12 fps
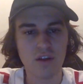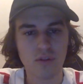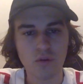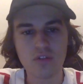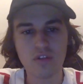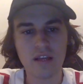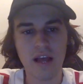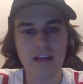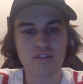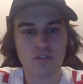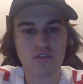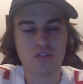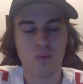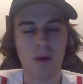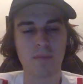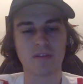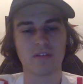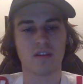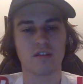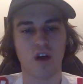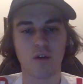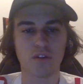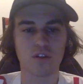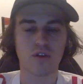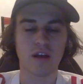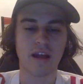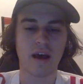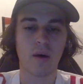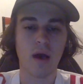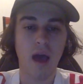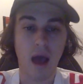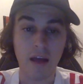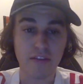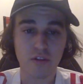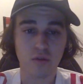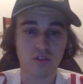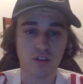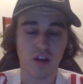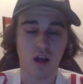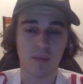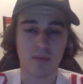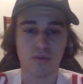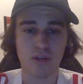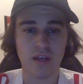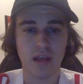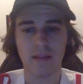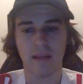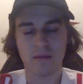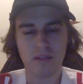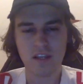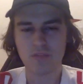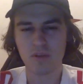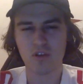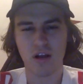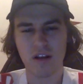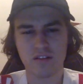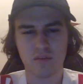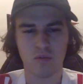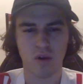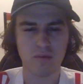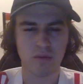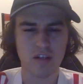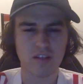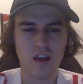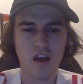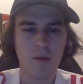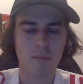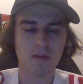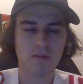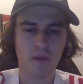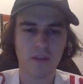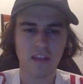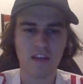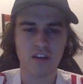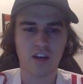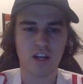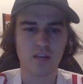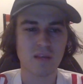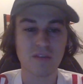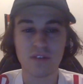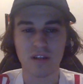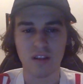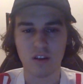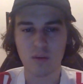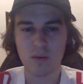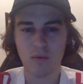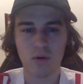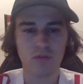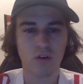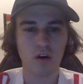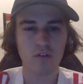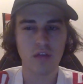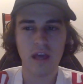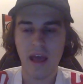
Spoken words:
Those are the guys. Those are the weapons in this offense right now. I think those are the top three. And like, yes, Mitchell had some good run plays, but it felt like they could have got him even a little bit more involved.